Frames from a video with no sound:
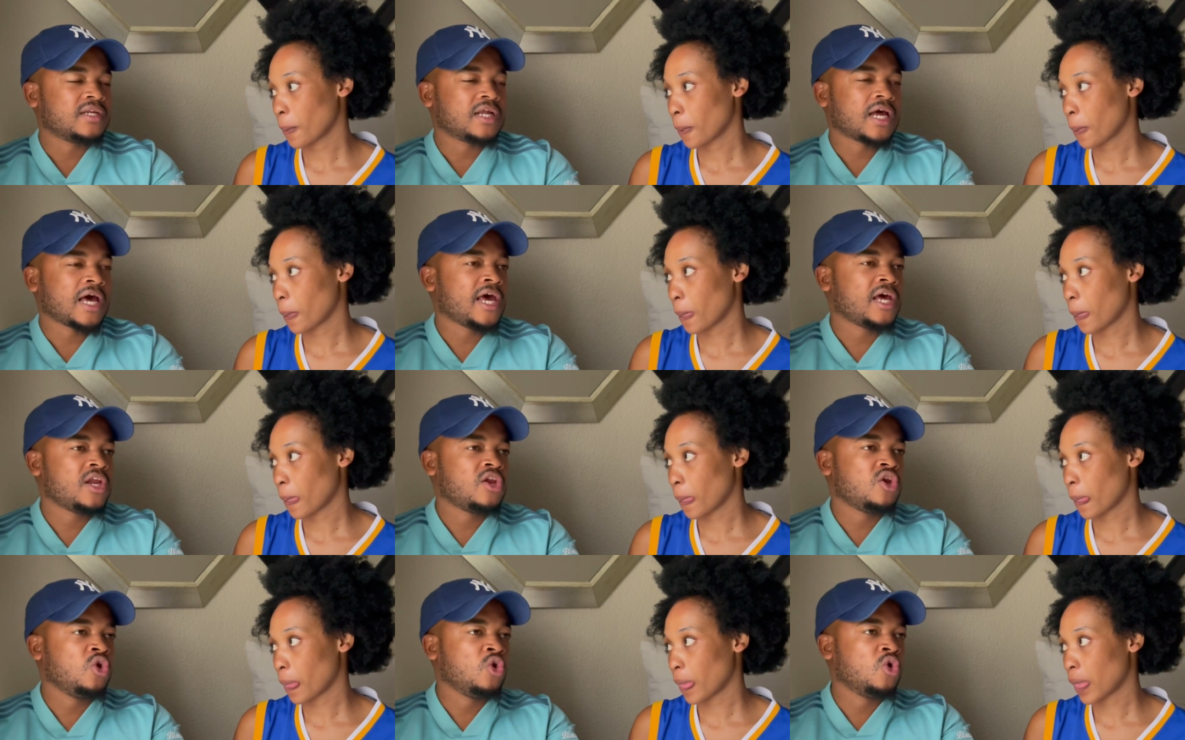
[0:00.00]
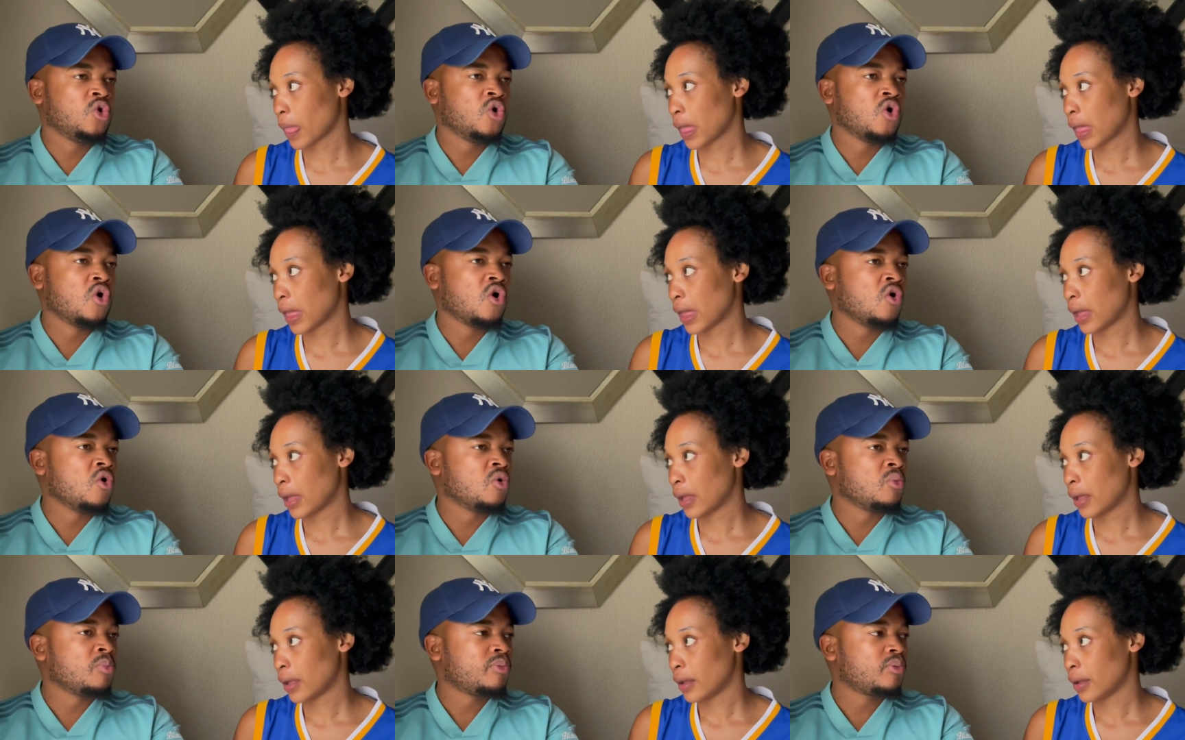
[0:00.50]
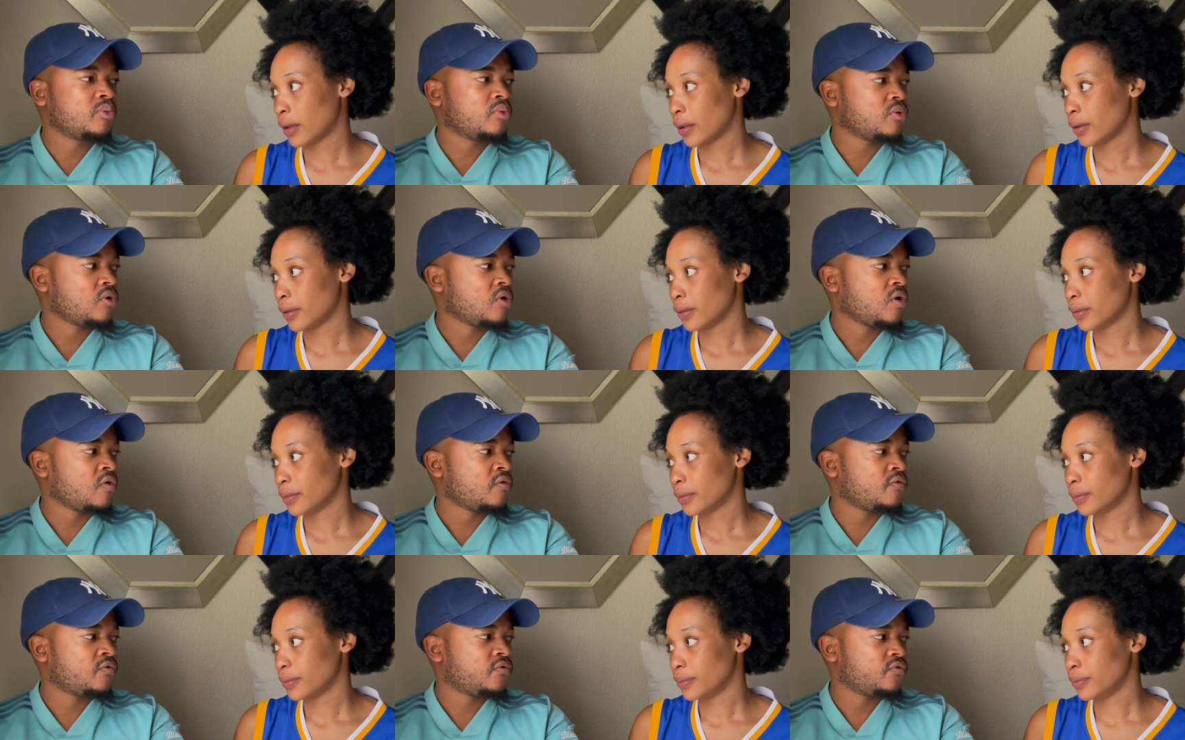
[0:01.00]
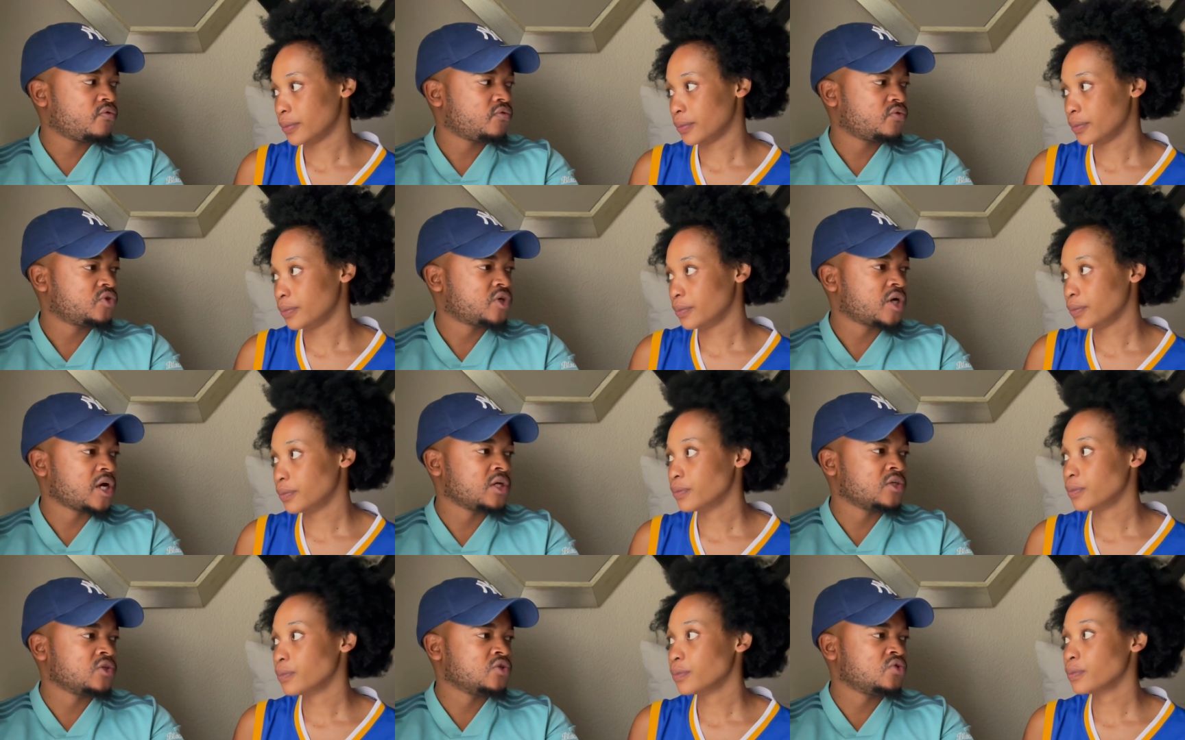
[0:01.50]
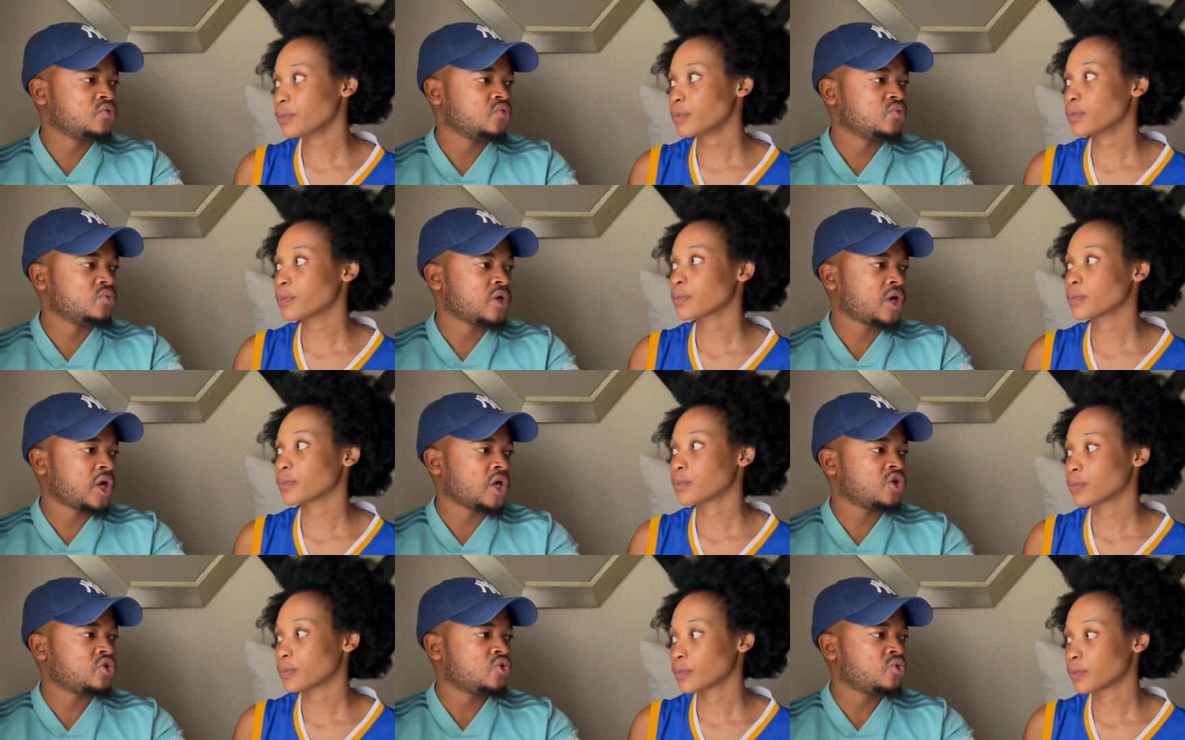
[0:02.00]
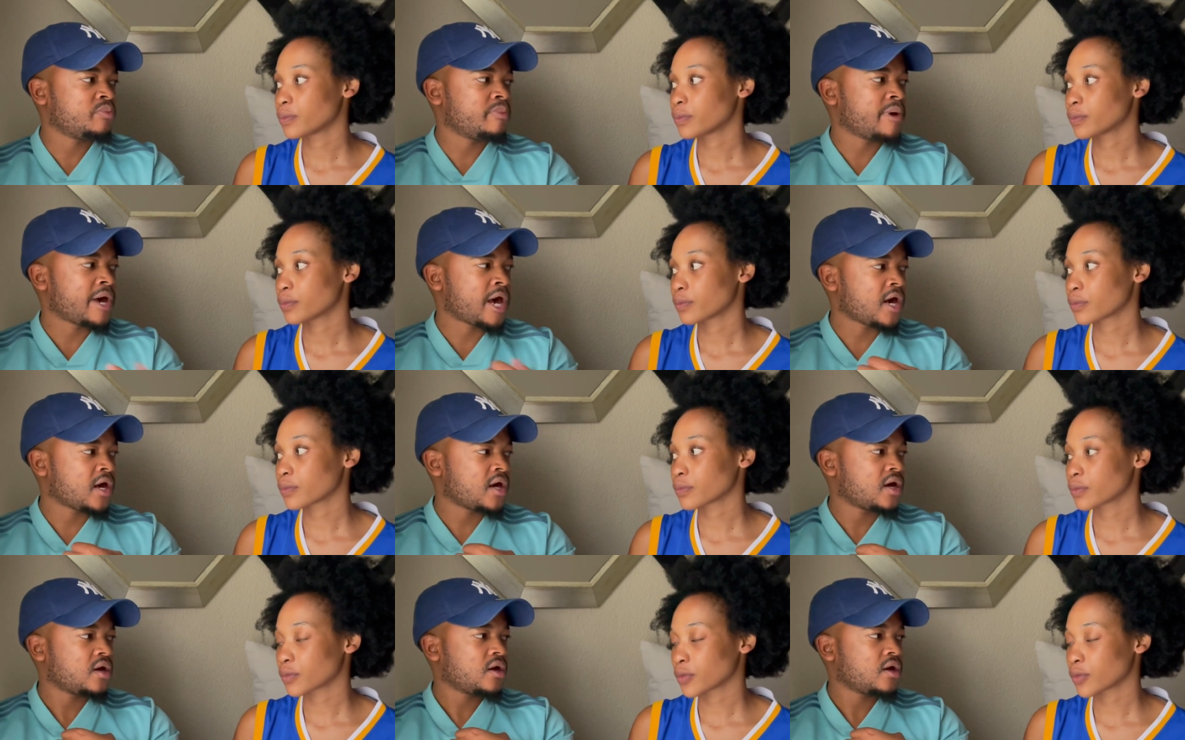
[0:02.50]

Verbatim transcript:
Speaker 1: I had no hope of trying to get you back.